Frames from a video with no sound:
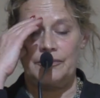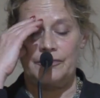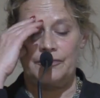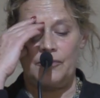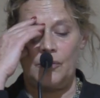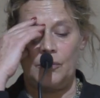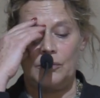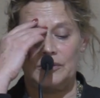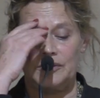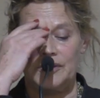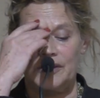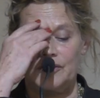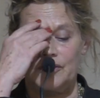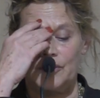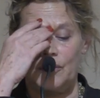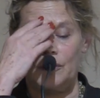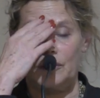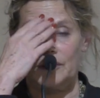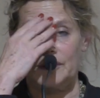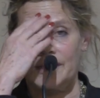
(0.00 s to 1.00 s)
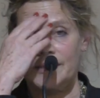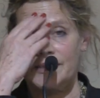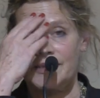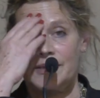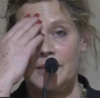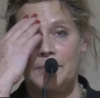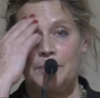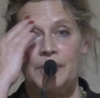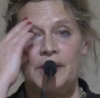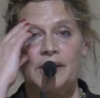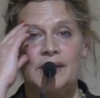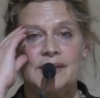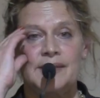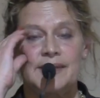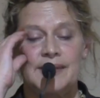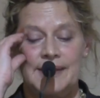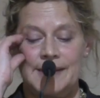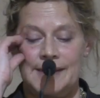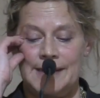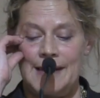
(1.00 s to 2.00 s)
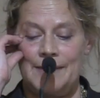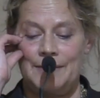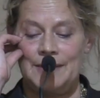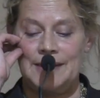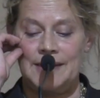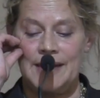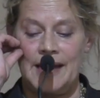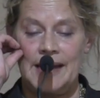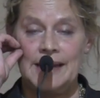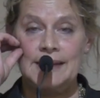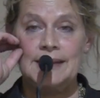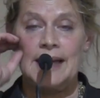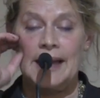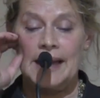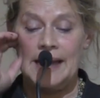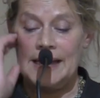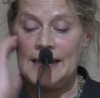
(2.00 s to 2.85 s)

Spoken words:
Faulkner told us the past is never dead.